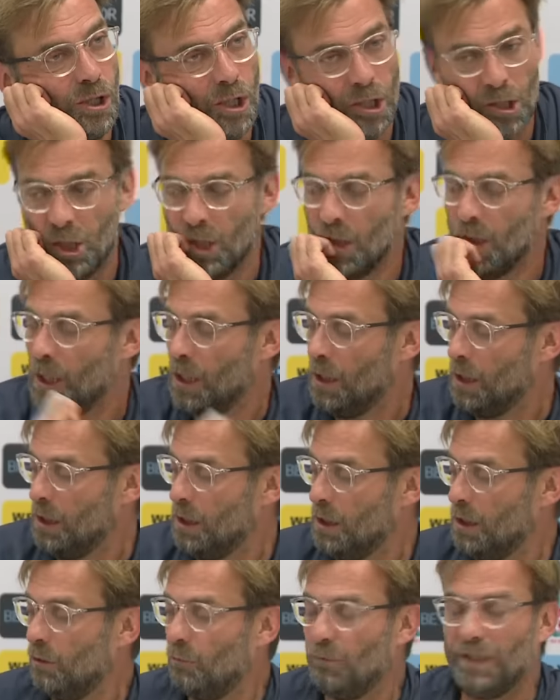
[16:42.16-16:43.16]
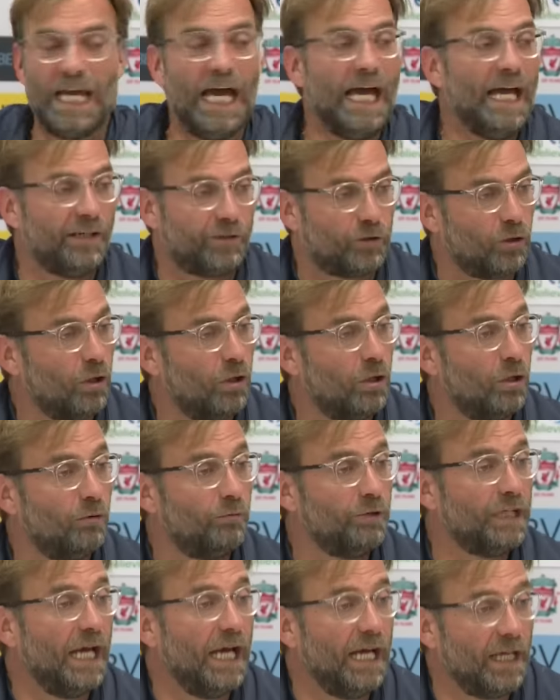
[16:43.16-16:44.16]
is it a risk playing we him? had.
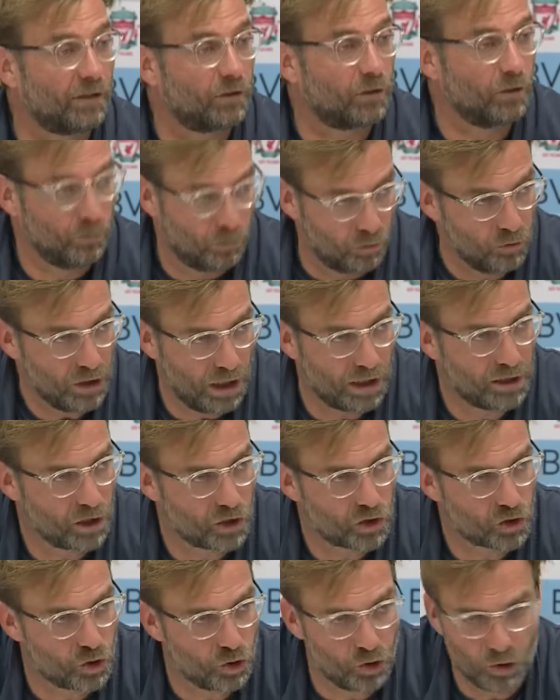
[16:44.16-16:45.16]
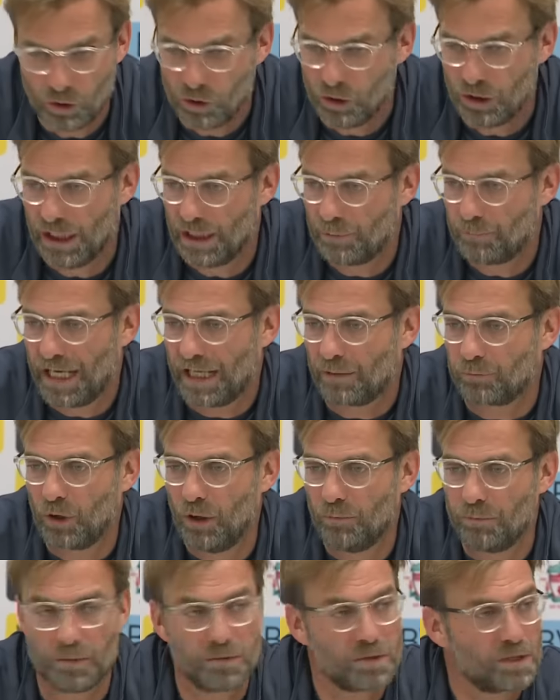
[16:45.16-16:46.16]
We had. Yeah, that's true. We had back
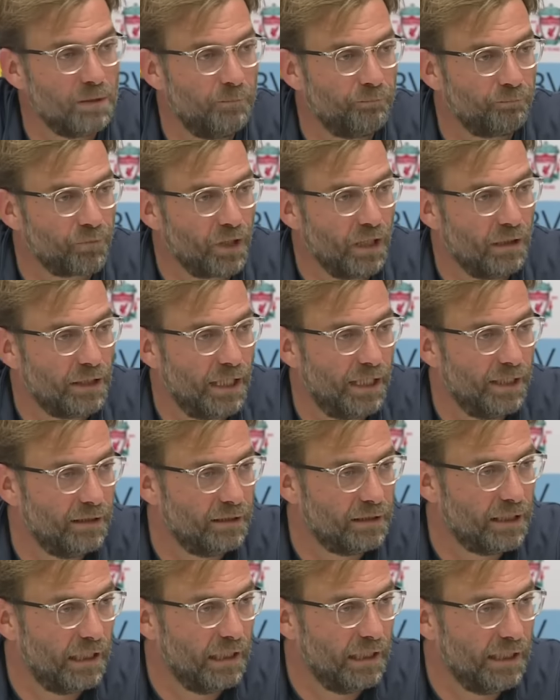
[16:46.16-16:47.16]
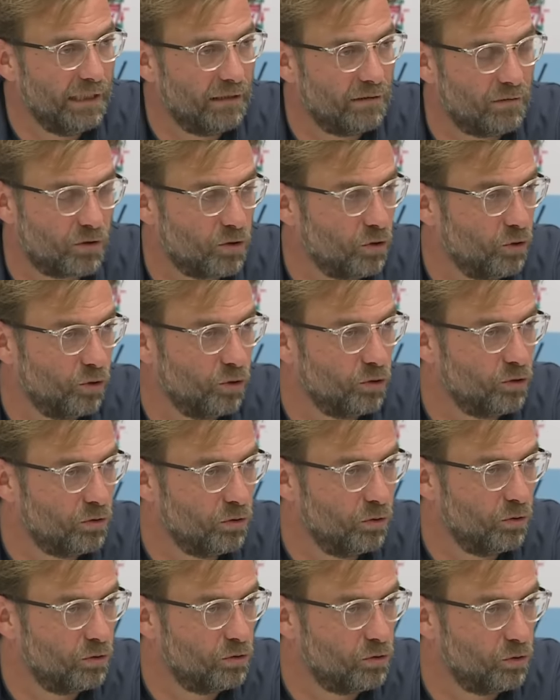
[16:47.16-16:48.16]
problems. They, they lead to,
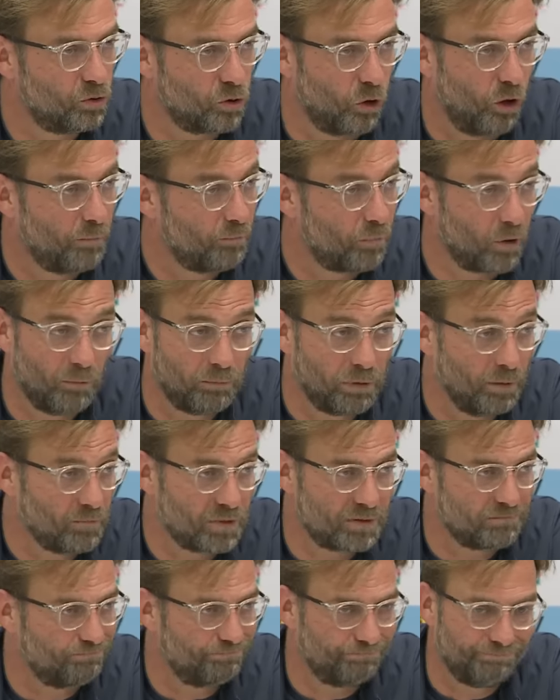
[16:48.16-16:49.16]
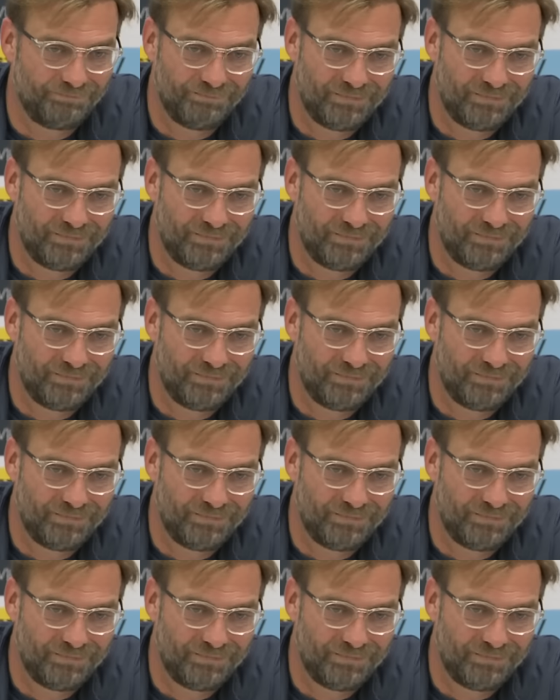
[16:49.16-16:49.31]
to, to groin problems.